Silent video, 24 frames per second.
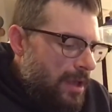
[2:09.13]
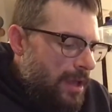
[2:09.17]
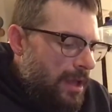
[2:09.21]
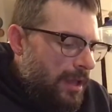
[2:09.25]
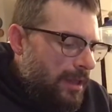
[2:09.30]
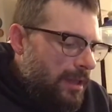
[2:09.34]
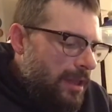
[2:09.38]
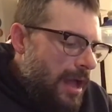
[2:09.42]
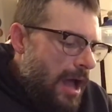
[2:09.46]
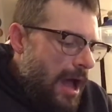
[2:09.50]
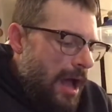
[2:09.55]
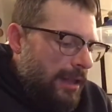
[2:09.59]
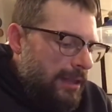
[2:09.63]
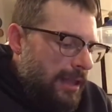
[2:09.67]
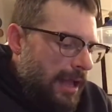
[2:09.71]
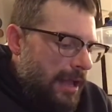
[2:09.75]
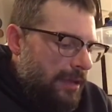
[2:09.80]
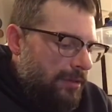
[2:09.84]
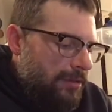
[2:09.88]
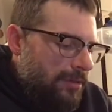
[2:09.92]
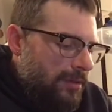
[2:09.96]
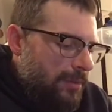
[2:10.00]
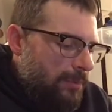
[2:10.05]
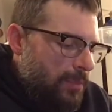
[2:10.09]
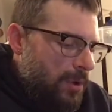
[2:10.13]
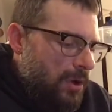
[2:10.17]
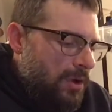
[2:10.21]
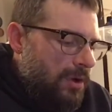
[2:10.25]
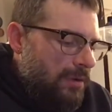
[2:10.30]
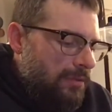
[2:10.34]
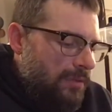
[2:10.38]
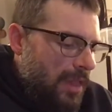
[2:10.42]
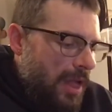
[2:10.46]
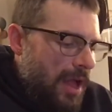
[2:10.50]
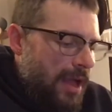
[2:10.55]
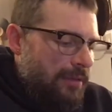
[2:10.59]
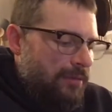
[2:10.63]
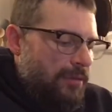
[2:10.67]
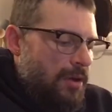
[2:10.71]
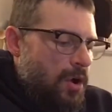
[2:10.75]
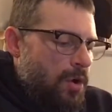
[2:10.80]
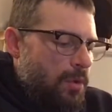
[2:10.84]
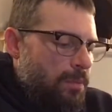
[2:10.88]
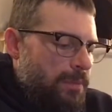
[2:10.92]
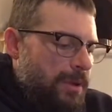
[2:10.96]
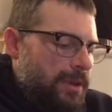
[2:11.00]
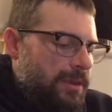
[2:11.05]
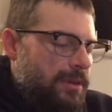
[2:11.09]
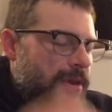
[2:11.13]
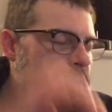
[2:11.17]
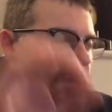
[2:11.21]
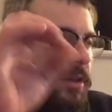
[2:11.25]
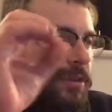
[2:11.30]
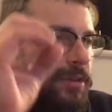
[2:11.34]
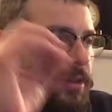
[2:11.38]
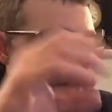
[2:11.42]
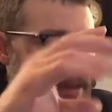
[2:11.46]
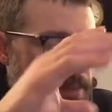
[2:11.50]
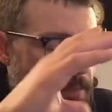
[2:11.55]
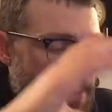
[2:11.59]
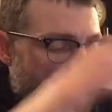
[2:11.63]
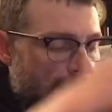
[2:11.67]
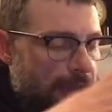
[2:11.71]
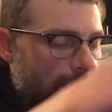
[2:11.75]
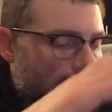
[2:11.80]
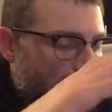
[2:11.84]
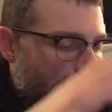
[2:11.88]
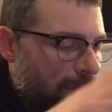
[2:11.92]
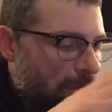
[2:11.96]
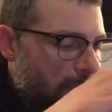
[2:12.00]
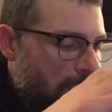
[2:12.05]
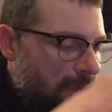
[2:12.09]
And God has the book of life open to the page of